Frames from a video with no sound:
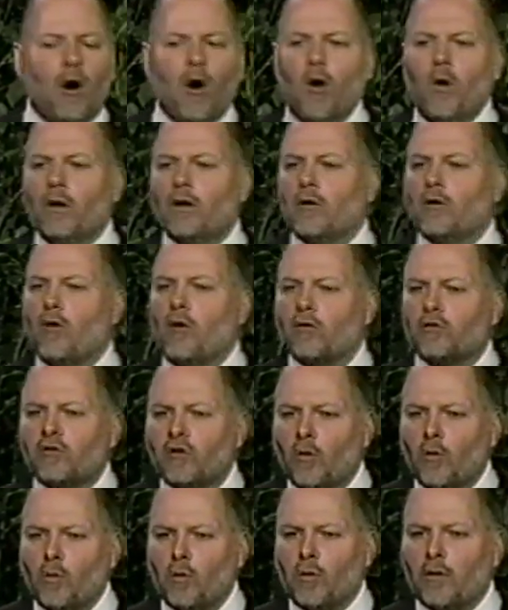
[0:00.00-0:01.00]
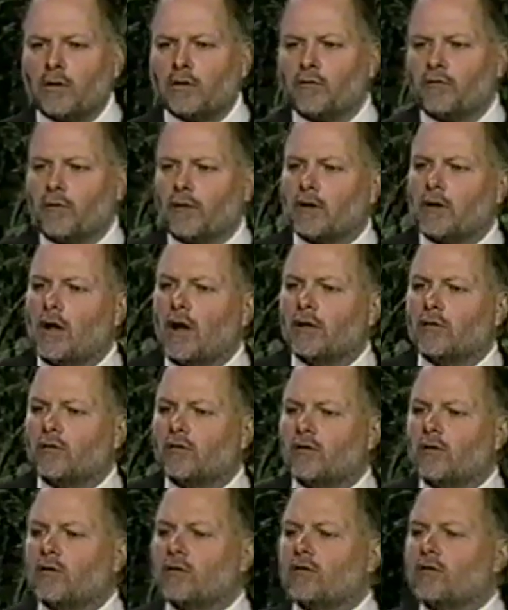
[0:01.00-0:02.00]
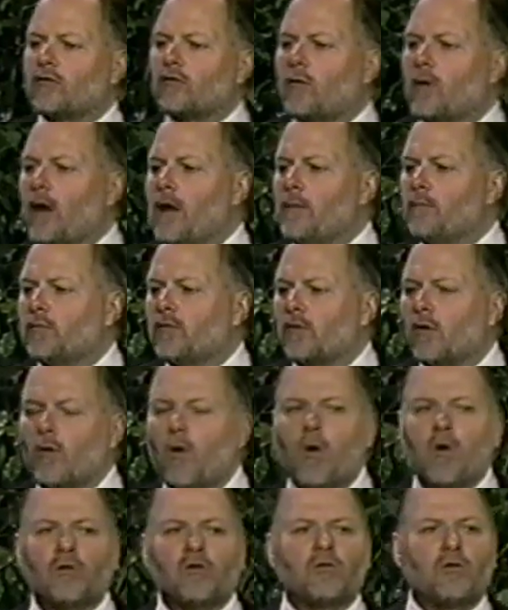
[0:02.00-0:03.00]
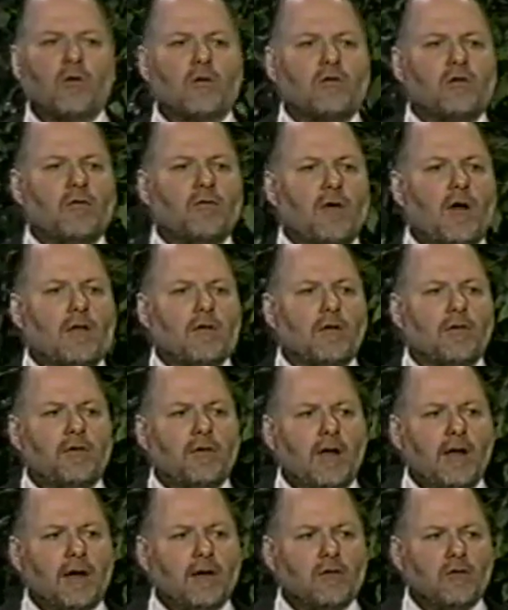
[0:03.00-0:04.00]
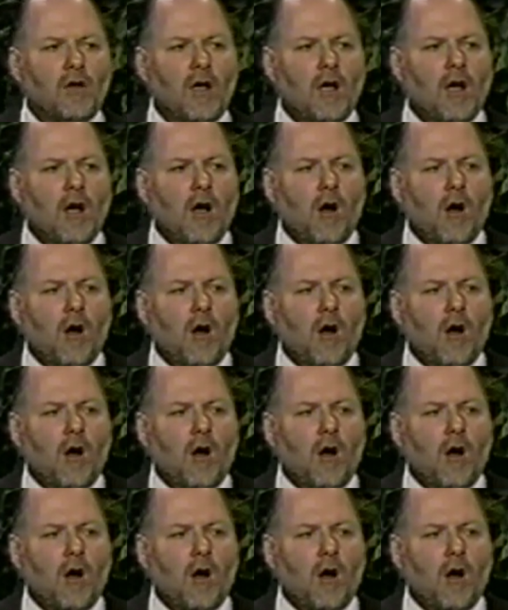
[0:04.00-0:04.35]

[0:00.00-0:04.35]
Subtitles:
Oh, and it also worked for cuts and scrapes and all sorts of other things.